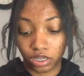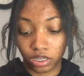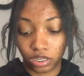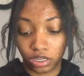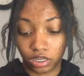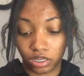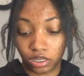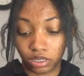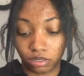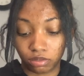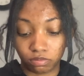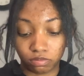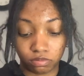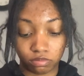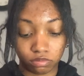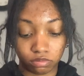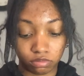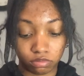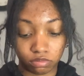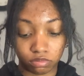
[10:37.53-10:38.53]
Um,
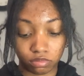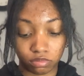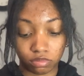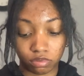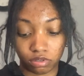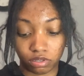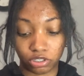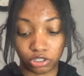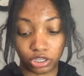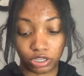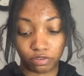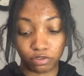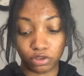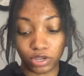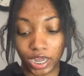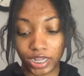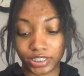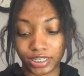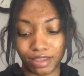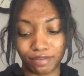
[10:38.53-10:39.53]
if you
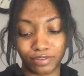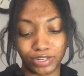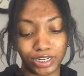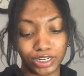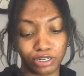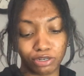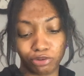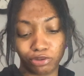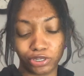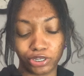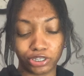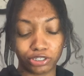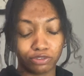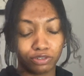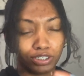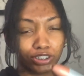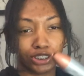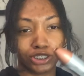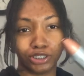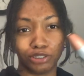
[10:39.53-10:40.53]
guys have any New Year's
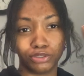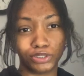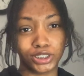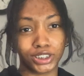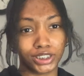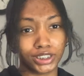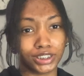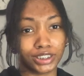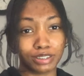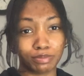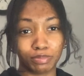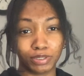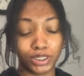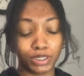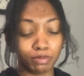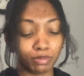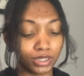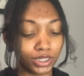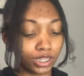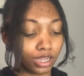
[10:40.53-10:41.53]
resolutions, put
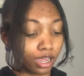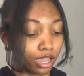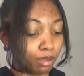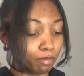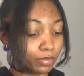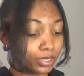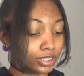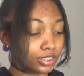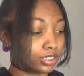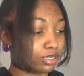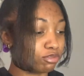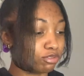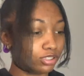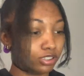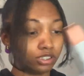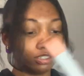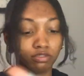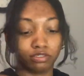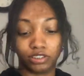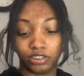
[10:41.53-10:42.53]
them in the comments. I would
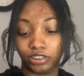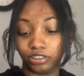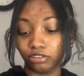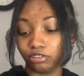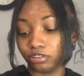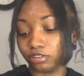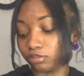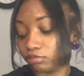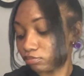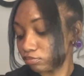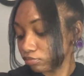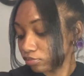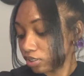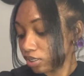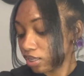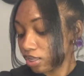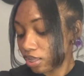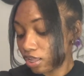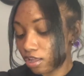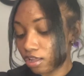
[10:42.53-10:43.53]
love to hear them.
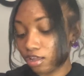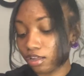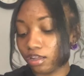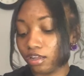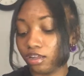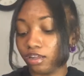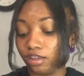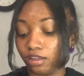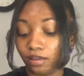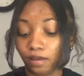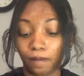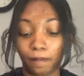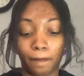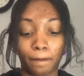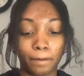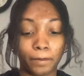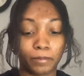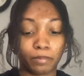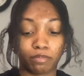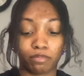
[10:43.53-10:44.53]

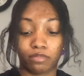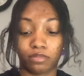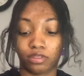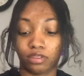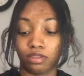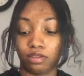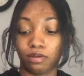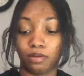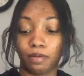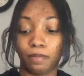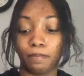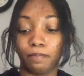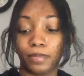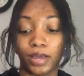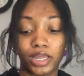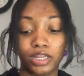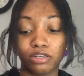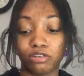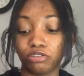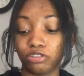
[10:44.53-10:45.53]
Um,
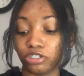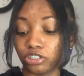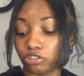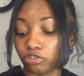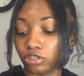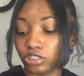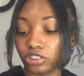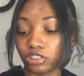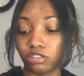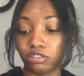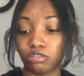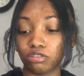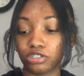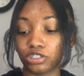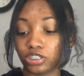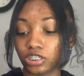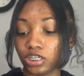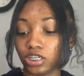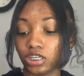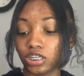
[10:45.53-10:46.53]
my New Year's
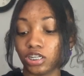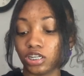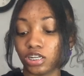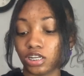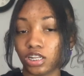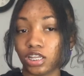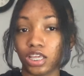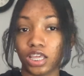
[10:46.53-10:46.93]
resolution